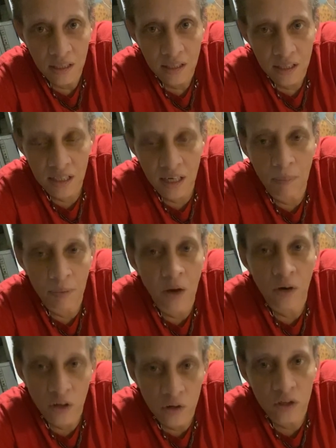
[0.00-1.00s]
Stop
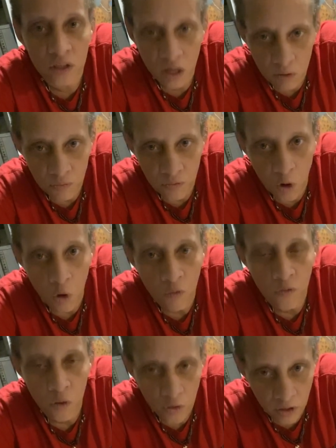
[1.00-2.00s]
doubting yourself. Go
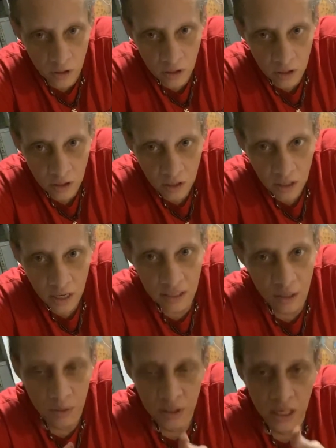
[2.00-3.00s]
for it.
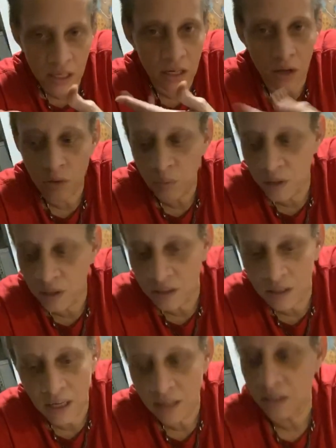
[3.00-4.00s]
As I was saying in the other
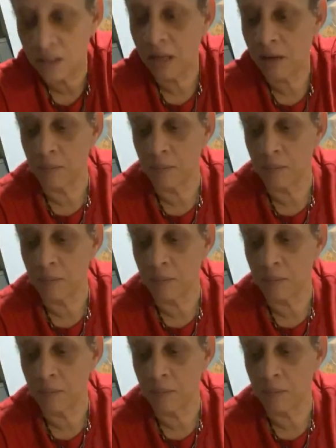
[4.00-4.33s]
readings, take the step.